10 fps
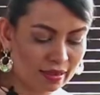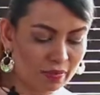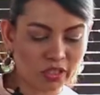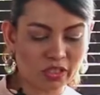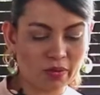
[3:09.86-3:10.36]
the
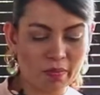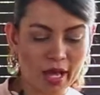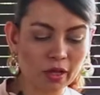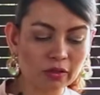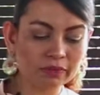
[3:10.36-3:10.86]
butter
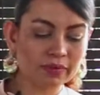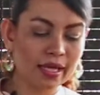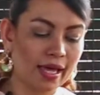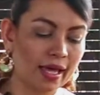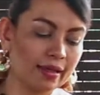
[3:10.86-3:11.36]
melt,
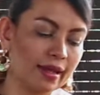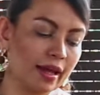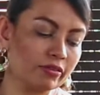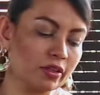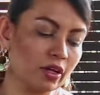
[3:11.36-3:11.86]
and
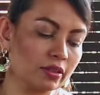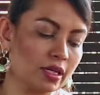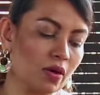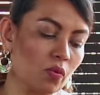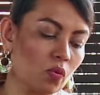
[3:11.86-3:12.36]
I've got
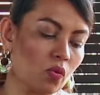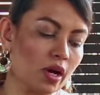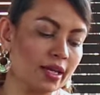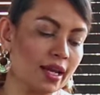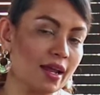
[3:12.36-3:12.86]

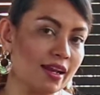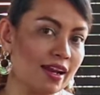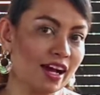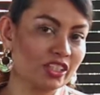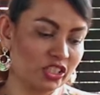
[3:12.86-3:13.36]
1
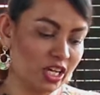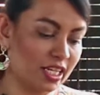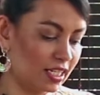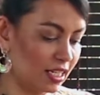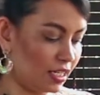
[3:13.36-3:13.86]
large
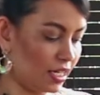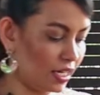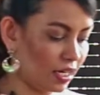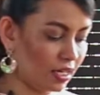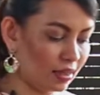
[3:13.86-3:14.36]
onion
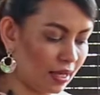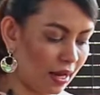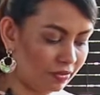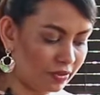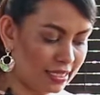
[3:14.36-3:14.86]
here that
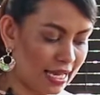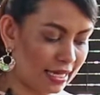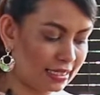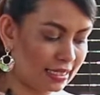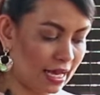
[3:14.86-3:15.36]
I've
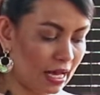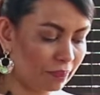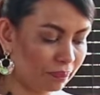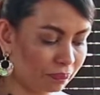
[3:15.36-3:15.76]
sliced up.